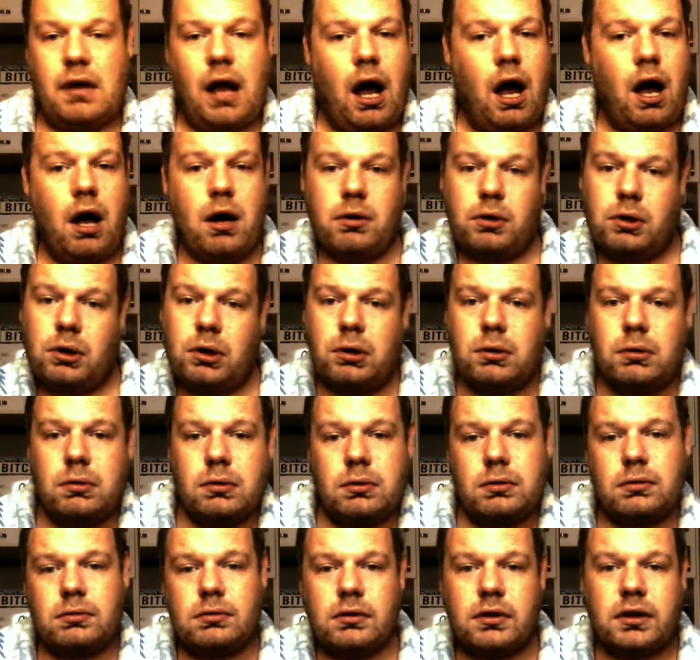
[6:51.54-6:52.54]
oh, cool.
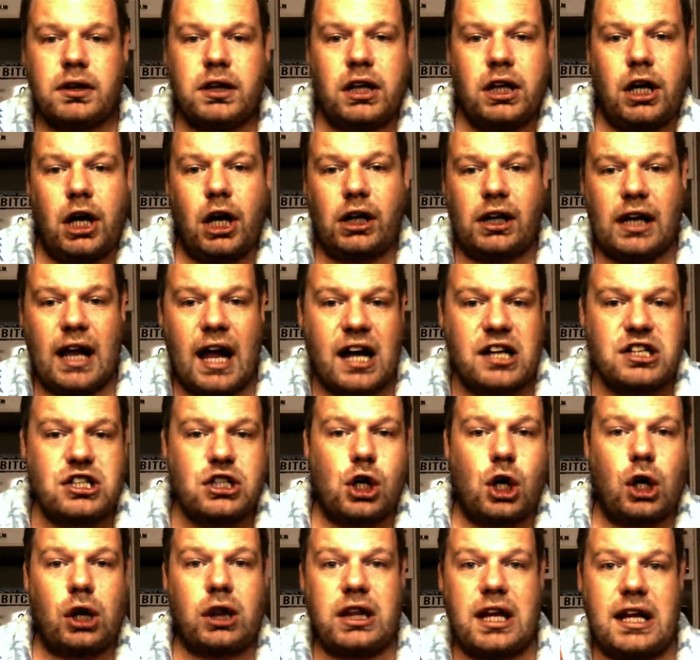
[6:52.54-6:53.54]
Glad you
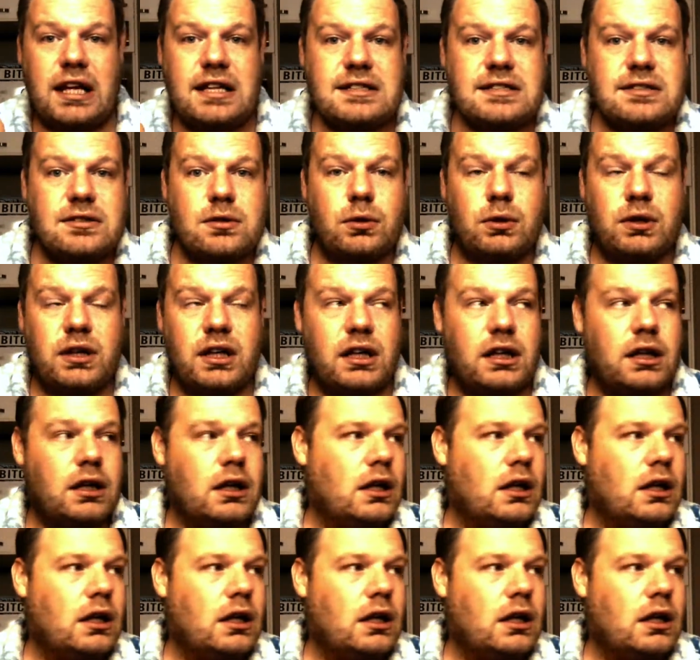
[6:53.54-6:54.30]
got things sorted.